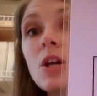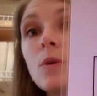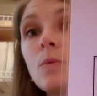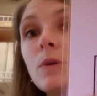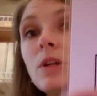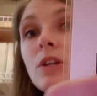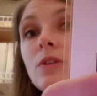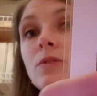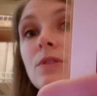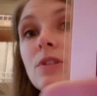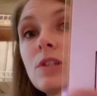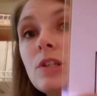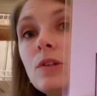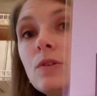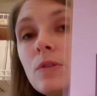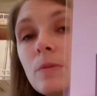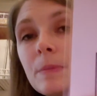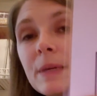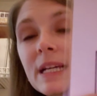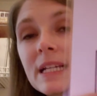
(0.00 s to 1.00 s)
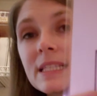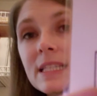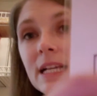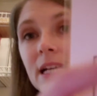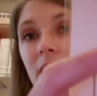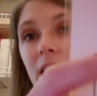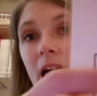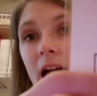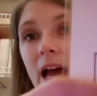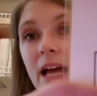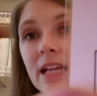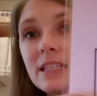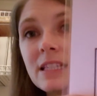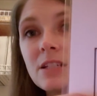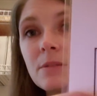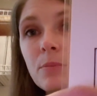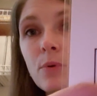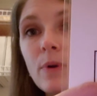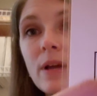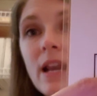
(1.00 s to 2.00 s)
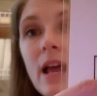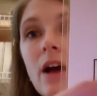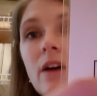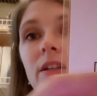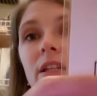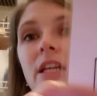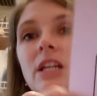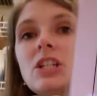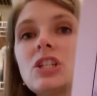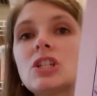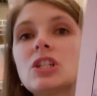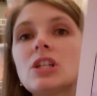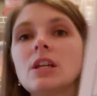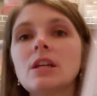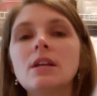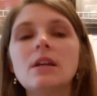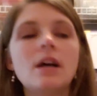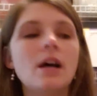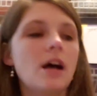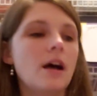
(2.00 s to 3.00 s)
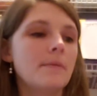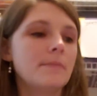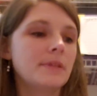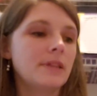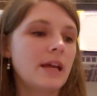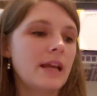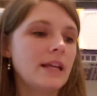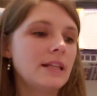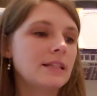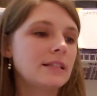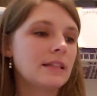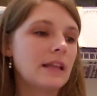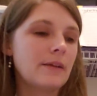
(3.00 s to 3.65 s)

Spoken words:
We used toothpicks in class to point out each place.